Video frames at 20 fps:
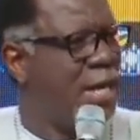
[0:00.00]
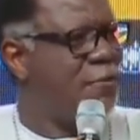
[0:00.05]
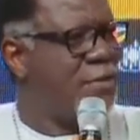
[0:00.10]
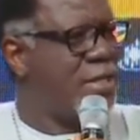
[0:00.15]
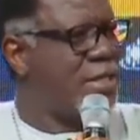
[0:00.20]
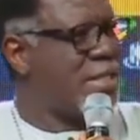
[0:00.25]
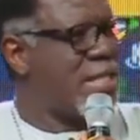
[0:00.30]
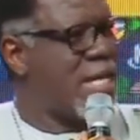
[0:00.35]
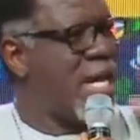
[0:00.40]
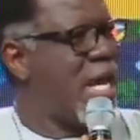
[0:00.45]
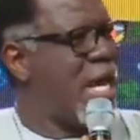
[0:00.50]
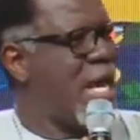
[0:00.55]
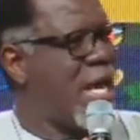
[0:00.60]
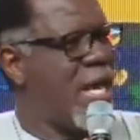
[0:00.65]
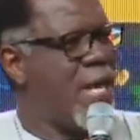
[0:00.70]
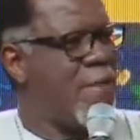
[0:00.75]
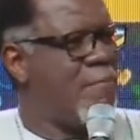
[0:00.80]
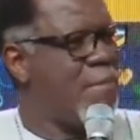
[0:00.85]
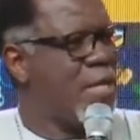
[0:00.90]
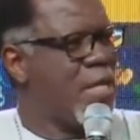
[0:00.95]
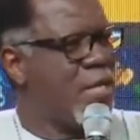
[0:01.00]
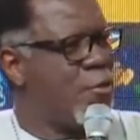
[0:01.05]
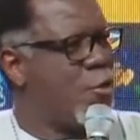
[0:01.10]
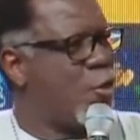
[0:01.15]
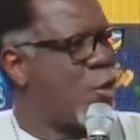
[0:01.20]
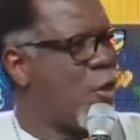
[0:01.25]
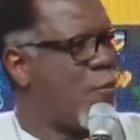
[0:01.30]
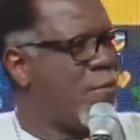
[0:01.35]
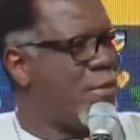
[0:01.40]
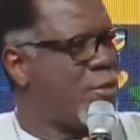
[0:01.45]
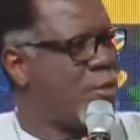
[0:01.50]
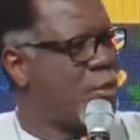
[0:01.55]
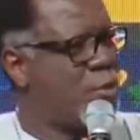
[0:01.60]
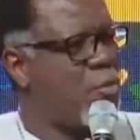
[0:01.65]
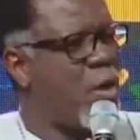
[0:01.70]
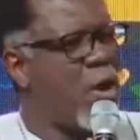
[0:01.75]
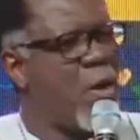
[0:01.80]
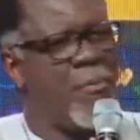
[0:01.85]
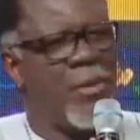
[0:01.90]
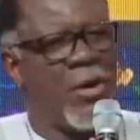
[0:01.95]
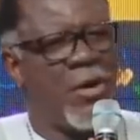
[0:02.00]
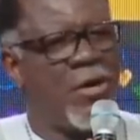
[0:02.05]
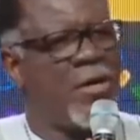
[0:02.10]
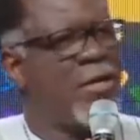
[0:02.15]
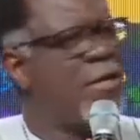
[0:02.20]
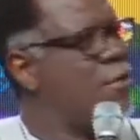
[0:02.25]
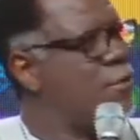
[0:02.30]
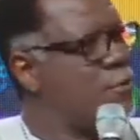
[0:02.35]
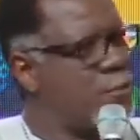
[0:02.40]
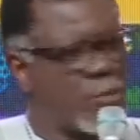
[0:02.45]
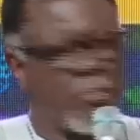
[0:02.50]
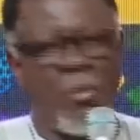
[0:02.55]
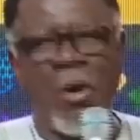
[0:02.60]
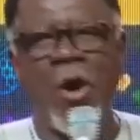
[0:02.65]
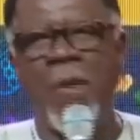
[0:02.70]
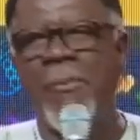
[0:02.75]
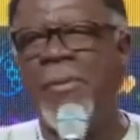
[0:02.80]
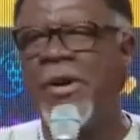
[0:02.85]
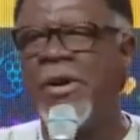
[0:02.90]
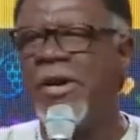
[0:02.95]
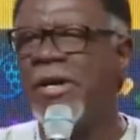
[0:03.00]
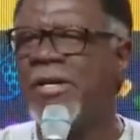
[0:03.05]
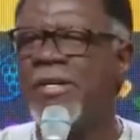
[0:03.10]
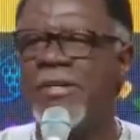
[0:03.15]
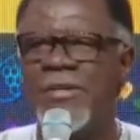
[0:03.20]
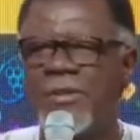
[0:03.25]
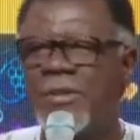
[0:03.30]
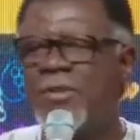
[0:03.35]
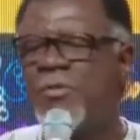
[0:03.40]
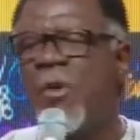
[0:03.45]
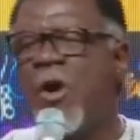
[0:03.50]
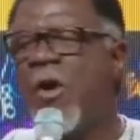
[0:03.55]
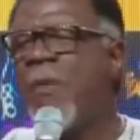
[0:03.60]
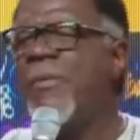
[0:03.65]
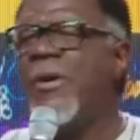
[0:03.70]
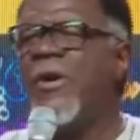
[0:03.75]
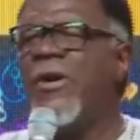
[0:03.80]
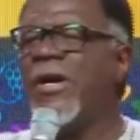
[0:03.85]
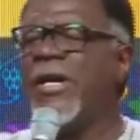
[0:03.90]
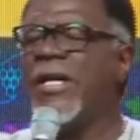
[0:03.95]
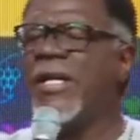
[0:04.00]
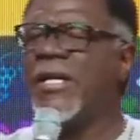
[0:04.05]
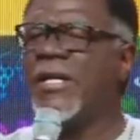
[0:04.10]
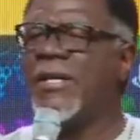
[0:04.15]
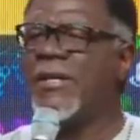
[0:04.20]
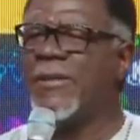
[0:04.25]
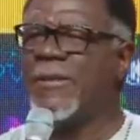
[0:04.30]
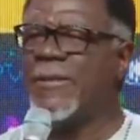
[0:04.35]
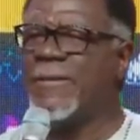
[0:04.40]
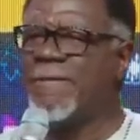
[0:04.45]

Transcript: And every time you call me small boy, small boy, small boy.